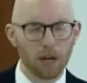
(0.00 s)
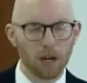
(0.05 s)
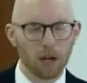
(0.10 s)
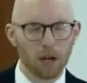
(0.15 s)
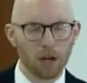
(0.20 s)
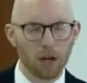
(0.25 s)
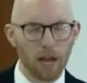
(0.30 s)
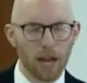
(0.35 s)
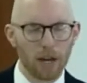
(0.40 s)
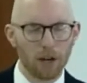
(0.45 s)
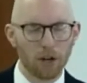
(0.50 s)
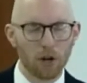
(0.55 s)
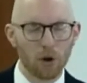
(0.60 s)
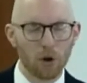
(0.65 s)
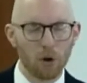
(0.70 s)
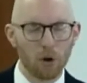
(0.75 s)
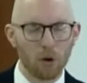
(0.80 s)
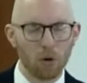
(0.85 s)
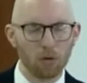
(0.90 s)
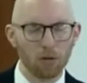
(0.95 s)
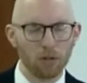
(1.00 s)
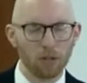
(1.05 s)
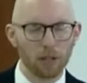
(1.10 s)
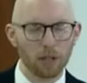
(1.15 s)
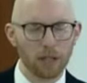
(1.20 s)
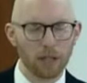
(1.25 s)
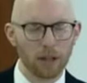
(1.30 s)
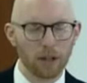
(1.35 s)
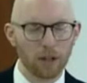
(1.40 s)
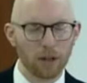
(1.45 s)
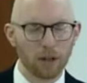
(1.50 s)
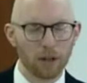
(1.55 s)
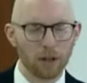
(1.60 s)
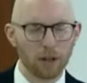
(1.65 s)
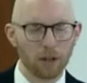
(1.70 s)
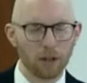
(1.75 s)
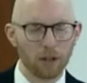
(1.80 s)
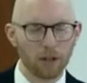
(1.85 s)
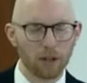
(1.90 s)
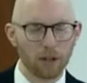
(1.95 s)
uh, end goal in
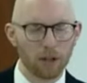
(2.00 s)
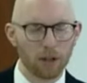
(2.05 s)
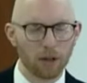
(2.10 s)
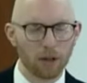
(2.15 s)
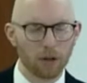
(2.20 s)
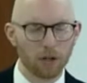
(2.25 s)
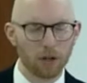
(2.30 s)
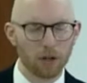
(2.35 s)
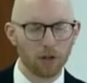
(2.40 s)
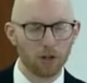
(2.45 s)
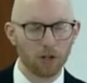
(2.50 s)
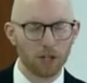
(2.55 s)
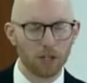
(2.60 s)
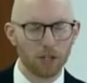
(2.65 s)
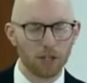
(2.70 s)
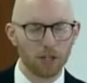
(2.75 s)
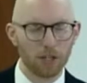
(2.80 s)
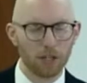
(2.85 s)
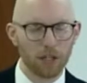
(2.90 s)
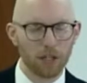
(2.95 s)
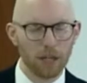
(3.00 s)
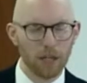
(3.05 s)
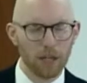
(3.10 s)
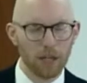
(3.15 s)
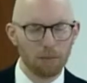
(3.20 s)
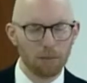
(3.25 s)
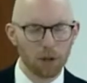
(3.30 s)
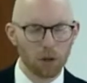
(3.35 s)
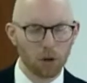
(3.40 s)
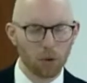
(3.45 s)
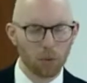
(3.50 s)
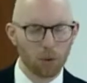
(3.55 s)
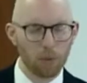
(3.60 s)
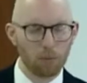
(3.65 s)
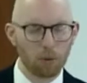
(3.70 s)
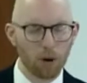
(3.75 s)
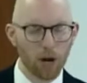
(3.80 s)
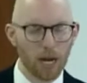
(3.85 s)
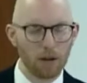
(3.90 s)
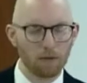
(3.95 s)
their in their churches. But Lord,
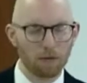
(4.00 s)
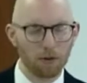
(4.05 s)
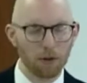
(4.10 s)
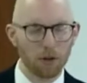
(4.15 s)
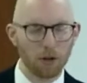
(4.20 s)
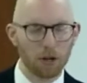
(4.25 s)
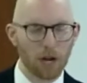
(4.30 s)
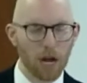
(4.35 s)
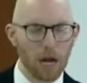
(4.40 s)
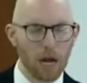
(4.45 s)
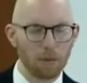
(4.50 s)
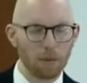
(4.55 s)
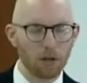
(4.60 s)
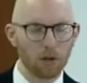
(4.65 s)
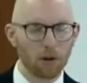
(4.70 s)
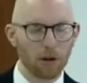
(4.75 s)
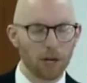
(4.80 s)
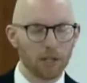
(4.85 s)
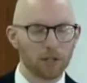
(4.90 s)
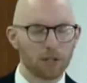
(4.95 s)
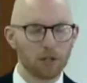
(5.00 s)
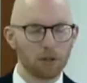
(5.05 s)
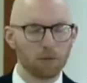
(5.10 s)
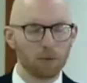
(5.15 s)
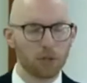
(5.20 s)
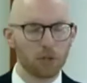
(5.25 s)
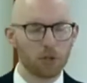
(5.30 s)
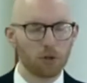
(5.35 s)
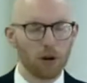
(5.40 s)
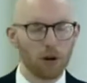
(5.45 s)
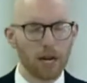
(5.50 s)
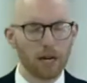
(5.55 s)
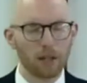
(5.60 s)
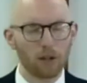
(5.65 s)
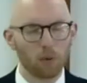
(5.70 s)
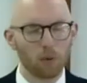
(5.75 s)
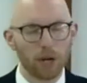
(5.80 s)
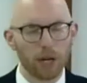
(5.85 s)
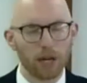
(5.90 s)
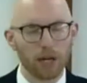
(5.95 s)
we pray for your common grace to
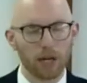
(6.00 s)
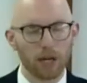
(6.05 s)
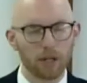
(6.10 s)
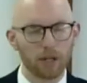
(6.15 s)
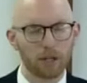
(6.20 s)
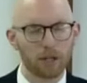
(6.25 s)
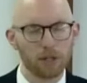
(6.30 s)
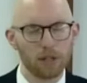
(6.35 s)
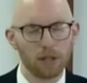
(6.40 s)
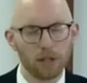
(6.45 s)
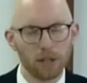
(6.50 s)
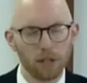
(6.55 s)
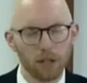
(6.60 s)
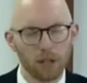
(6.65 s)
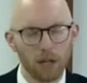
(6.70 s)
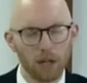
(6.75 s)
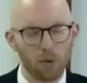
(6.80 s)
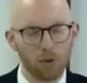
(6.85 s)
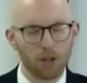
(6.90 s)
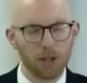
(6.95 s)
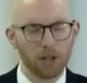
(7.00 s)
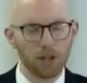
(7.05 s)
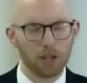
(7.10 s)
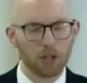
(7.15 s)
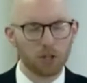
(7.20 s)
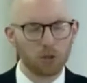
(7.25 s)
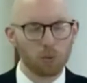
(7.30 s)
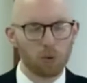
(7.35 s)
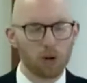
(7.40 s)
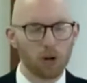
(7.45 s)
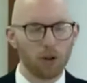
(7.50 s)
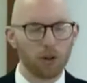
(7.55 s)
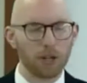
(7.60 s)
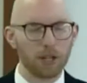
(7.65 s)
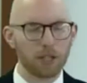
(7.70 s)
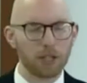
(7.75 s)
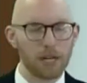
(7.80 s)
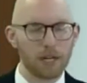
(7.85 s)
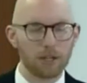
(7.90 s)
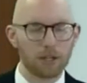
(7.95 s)
restrain the wickedness within this world
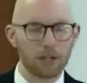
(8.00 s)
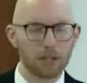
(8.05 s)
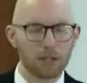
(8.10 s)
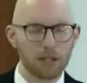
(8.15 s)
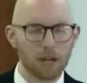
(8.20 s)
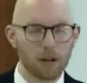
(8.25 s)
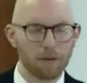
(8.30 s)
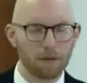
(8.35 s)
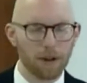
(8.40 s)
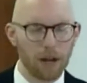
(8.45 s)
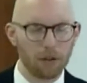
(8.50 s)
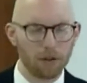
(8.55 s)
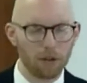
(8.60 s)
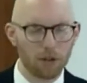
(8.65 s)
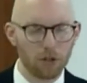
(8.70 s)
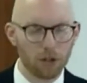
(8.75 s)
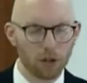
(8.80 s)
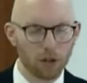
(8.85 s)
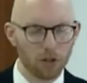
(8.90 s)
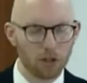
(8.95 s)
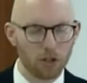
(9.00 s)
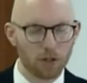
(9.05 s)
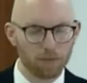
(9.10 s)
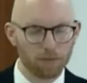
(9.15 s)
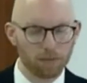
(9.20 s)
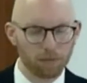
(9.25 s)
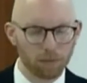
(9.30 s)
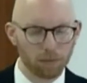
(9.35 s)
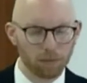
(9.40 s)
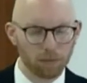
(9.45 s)
that seeks to snuff out the church.